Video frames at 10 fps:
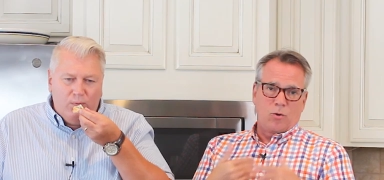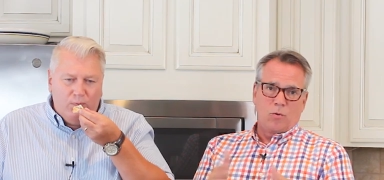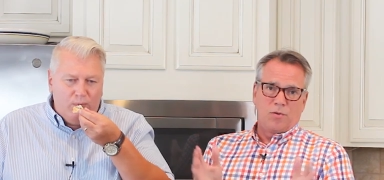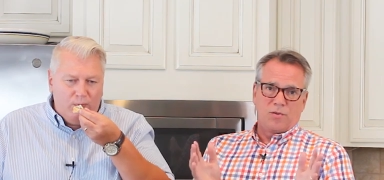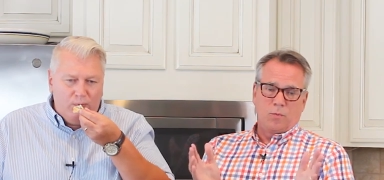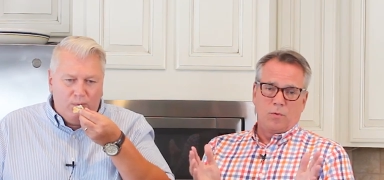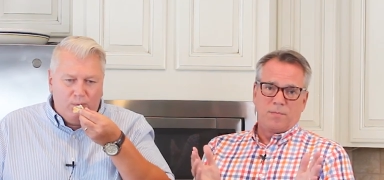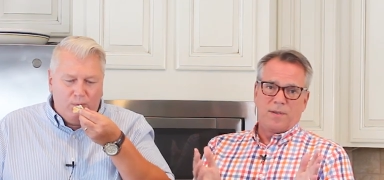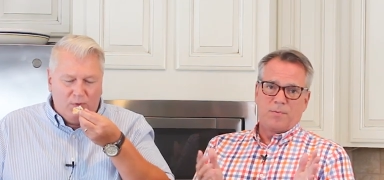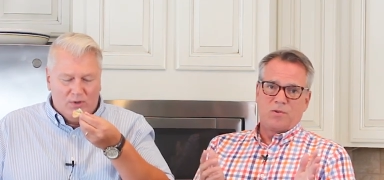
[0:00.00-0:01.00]
Speaker 1: cools to room
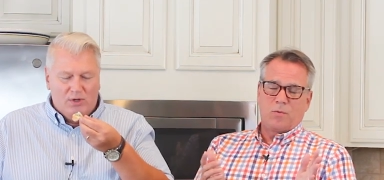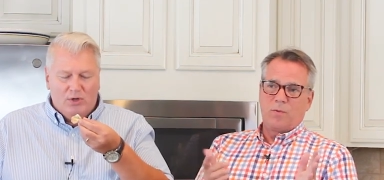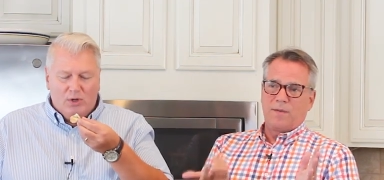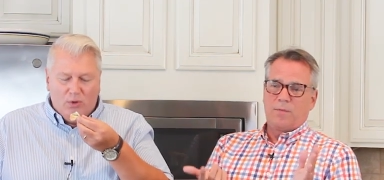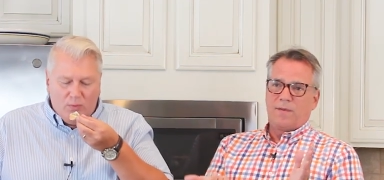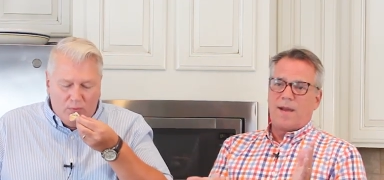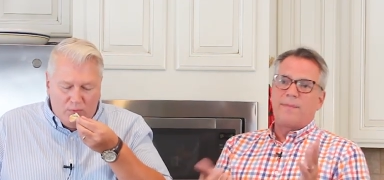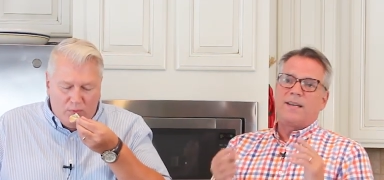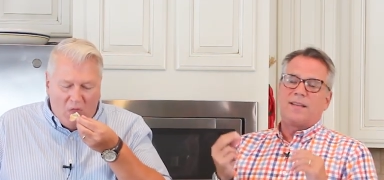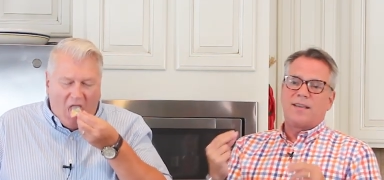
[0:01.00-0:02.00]
temperature. We, we I
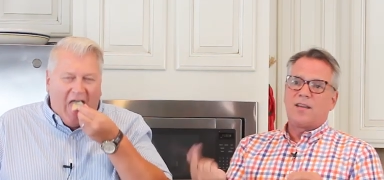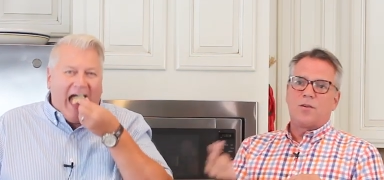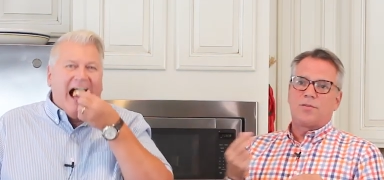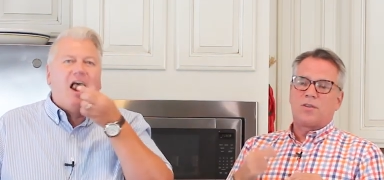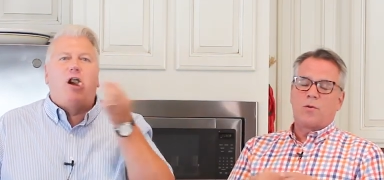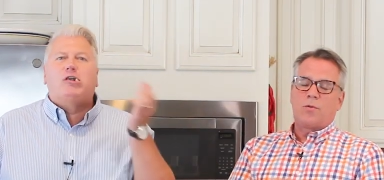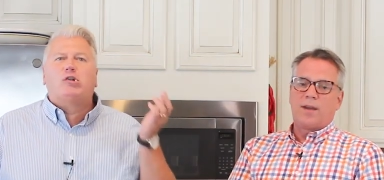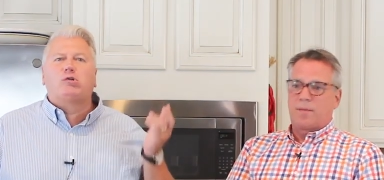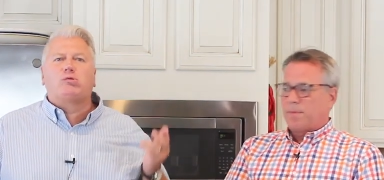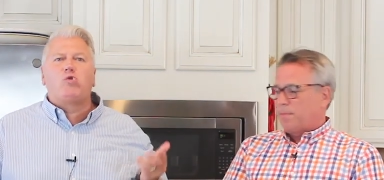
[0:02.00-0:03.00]
mean, it, it goes so
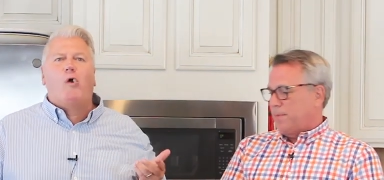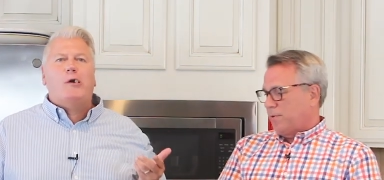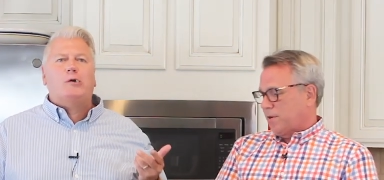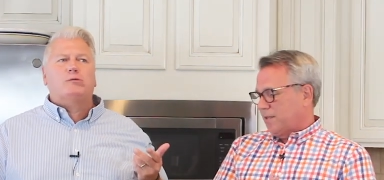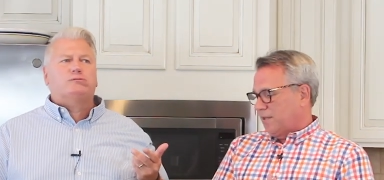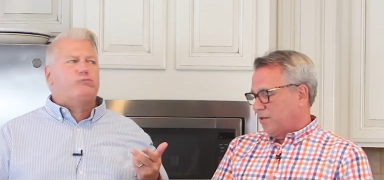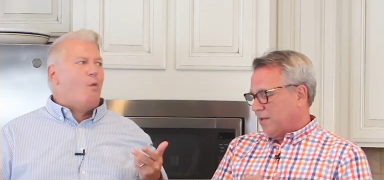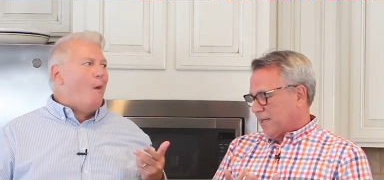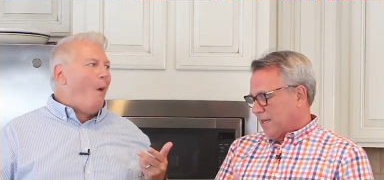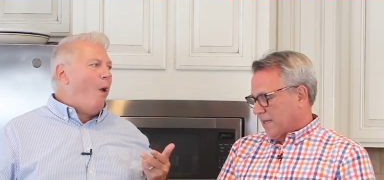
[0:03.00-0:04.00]
quick, but people continue
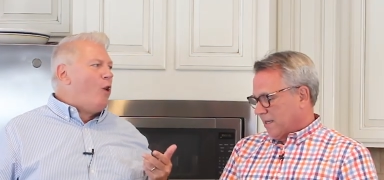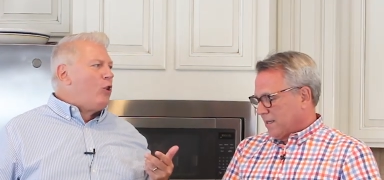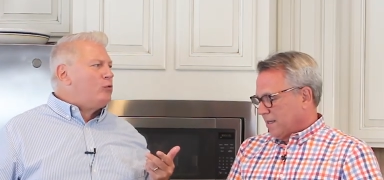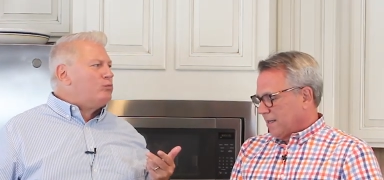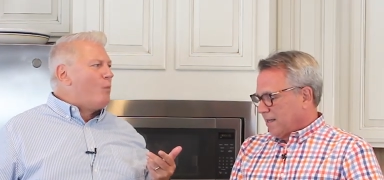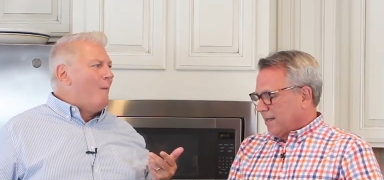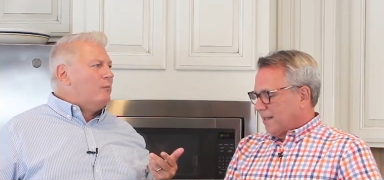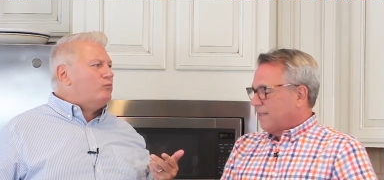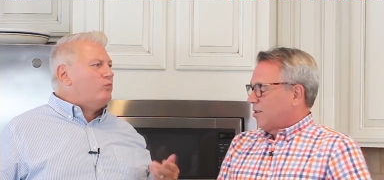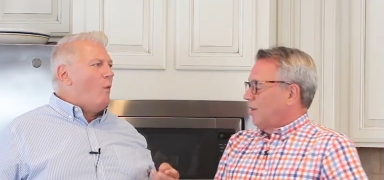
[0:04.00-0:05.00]
to eat it.
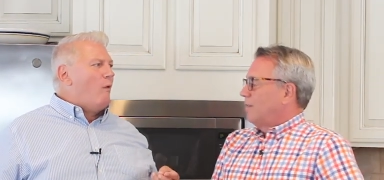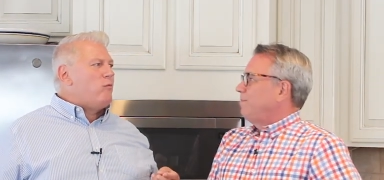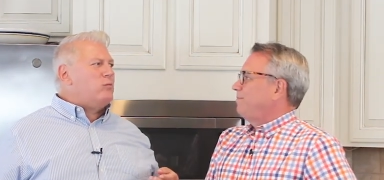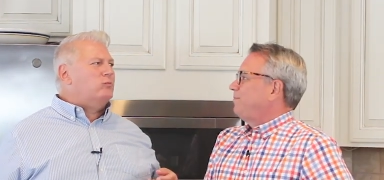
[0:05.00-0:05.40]
It's good.